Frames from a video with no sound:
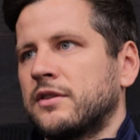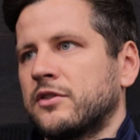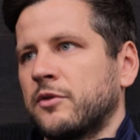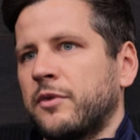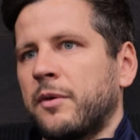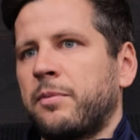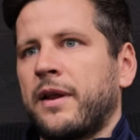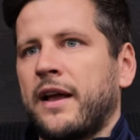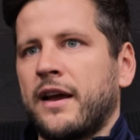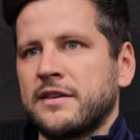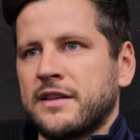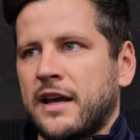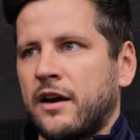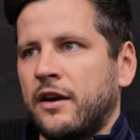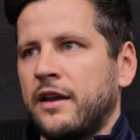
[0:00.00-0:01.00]
some of the
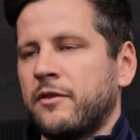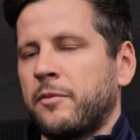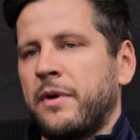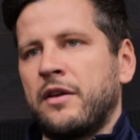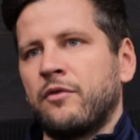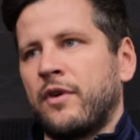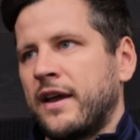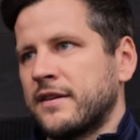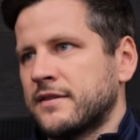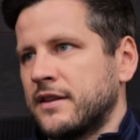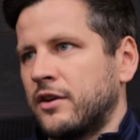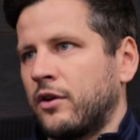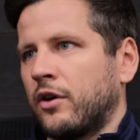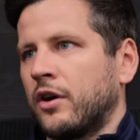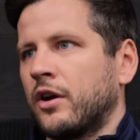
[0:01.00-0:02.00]
players that are either being
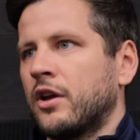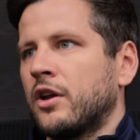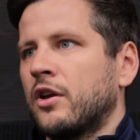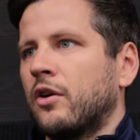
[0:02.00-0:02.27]
rested or